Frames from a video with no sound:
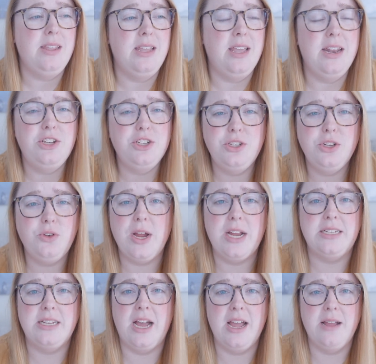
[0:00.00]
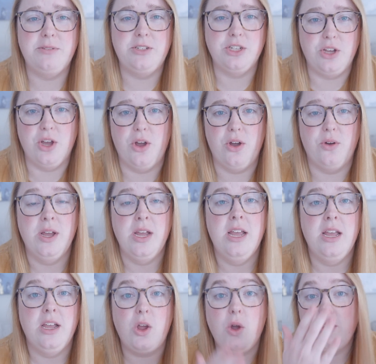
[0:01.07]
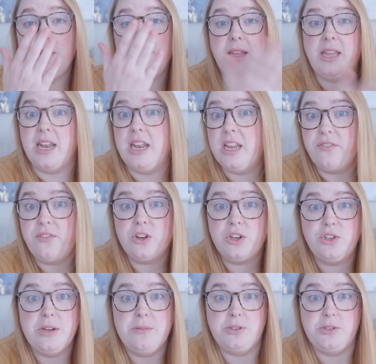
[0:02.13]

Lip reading: And it's just a great time to go at the beginning of your trip.